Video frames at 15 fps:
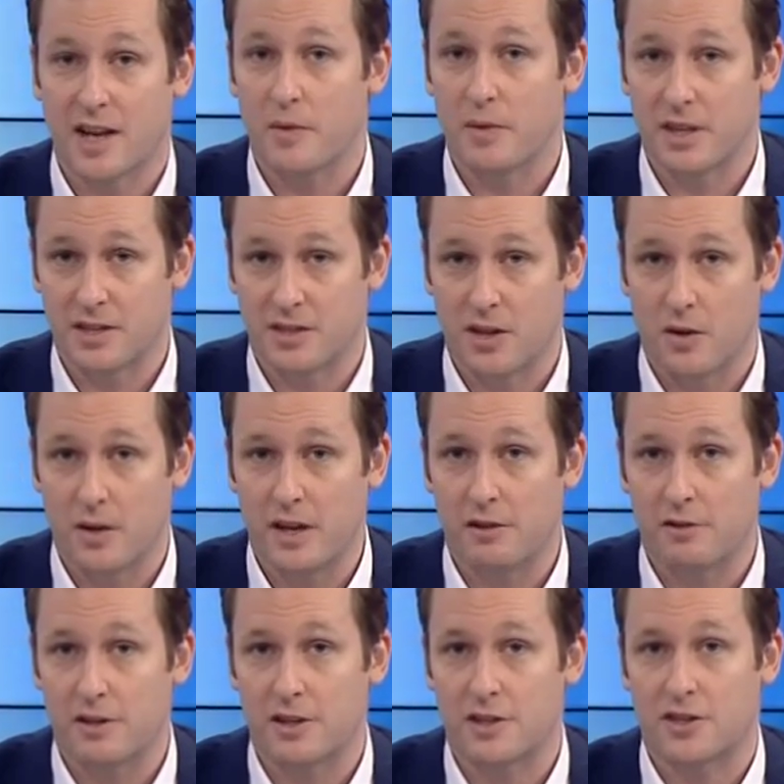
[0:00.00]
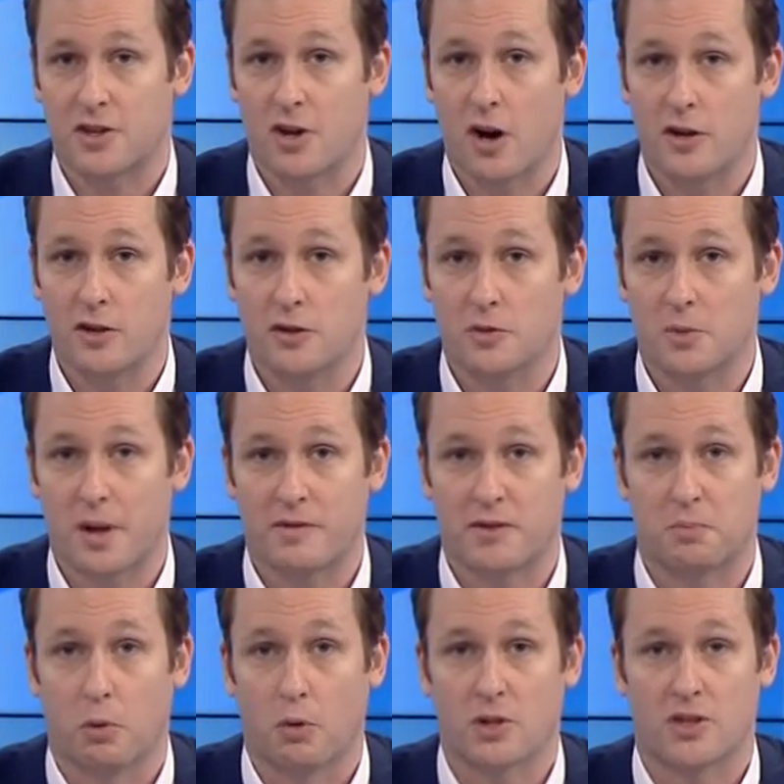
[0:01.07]
Stay with us, though, here at Sky News. We'll have
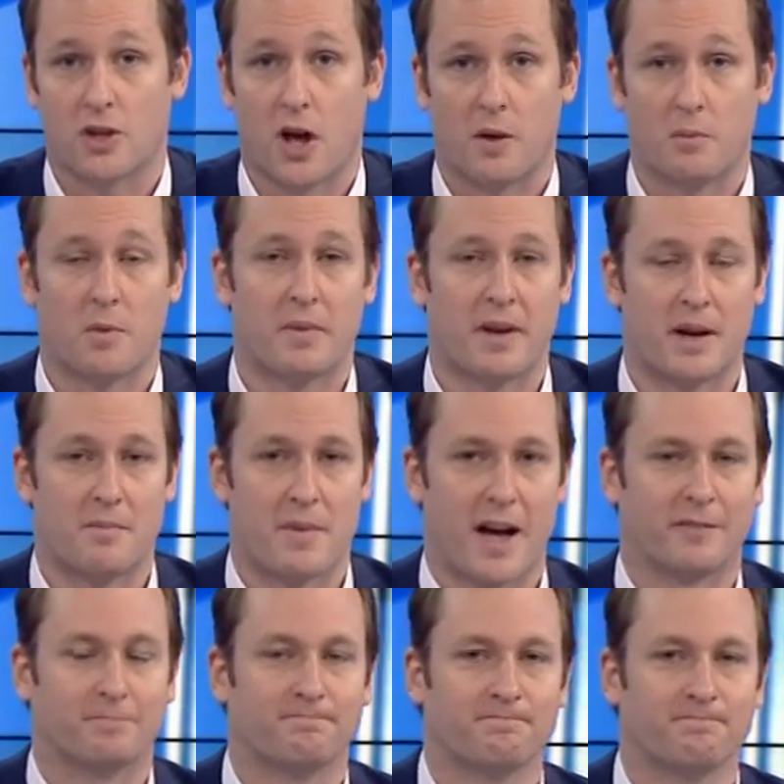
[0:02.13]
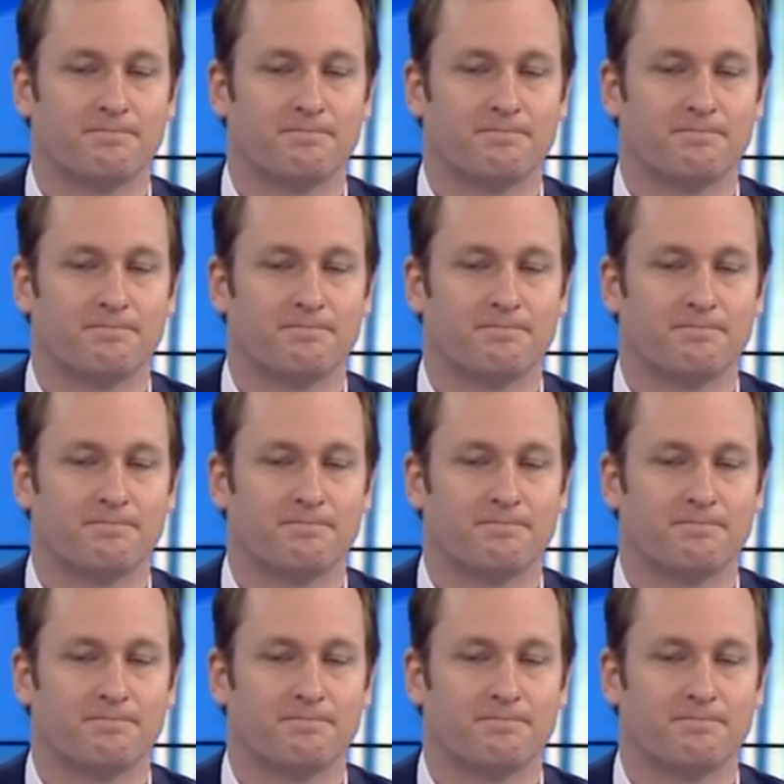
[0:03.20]
Sportsline when we come back.